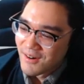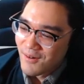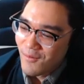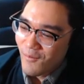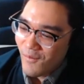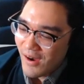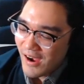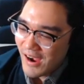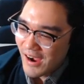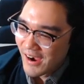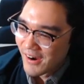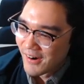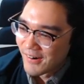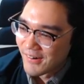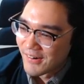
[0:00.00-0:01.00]

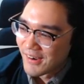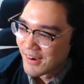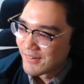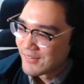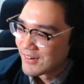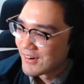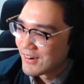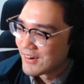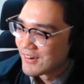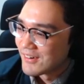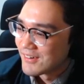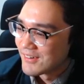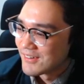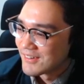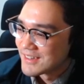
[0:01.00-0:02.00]
Wow, after
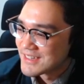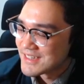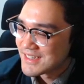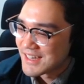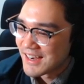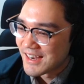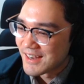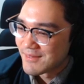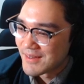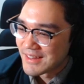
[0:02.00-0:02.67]
all this time,